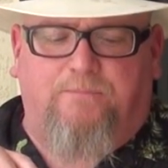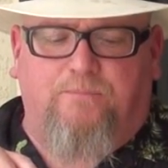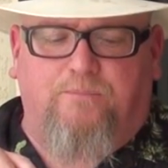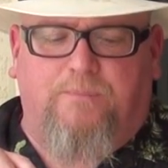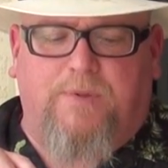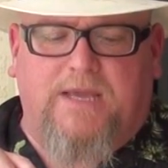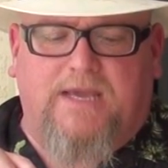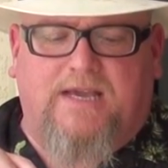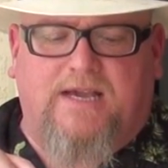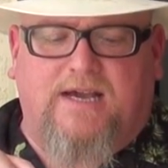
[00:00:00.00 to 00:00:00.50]

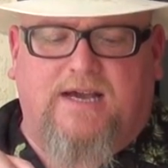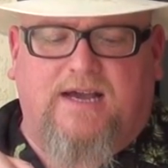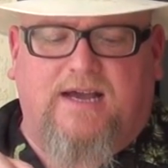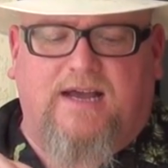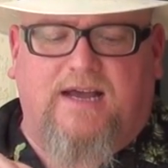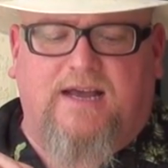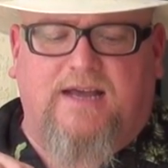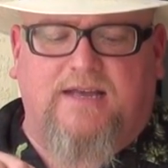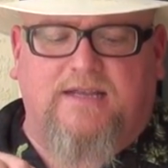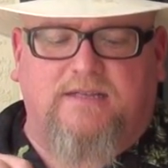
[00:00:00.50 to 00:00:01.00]

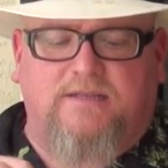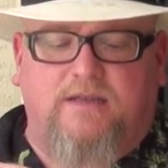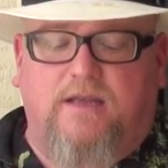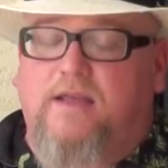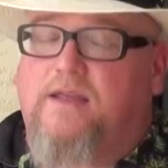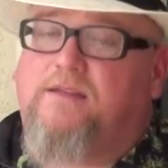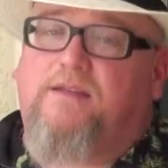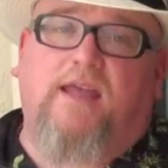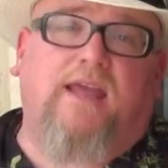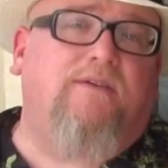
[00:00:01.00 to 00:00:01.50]
because
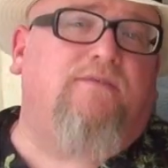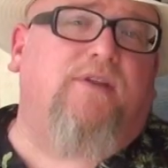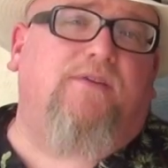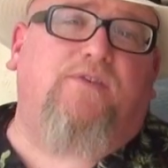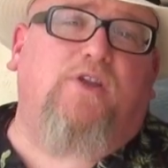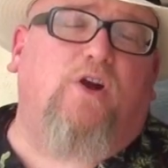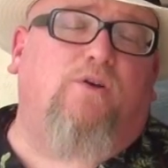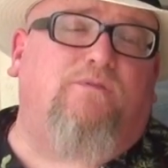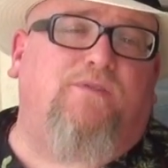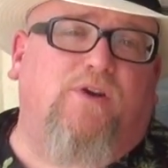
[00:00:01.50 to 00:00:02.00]
even if
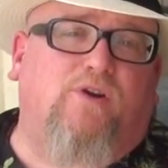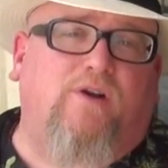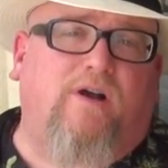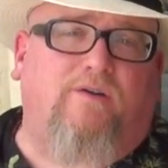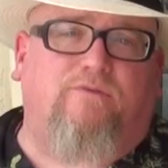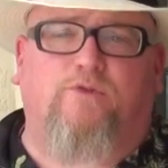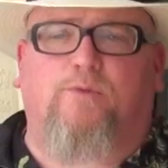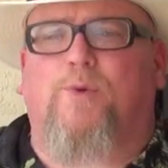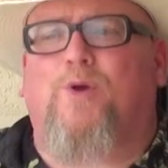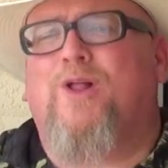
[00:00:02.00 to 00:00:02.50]
you don't feel
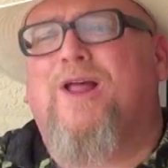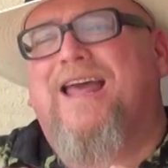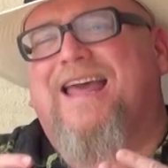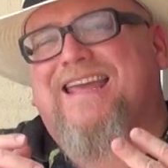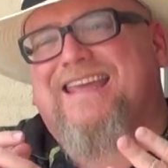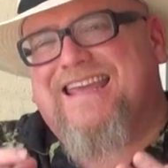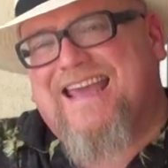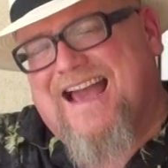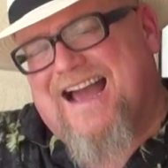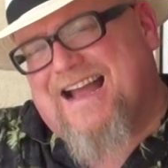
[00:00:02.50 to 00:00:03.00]
comfortable,
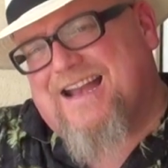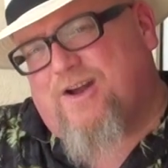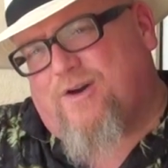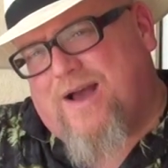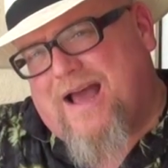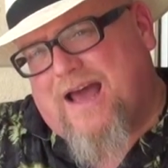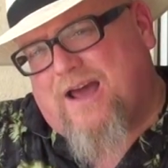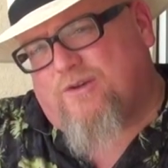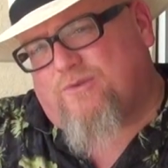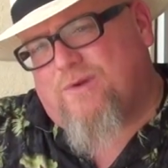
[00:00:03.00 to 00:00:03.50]
yeah, I know how to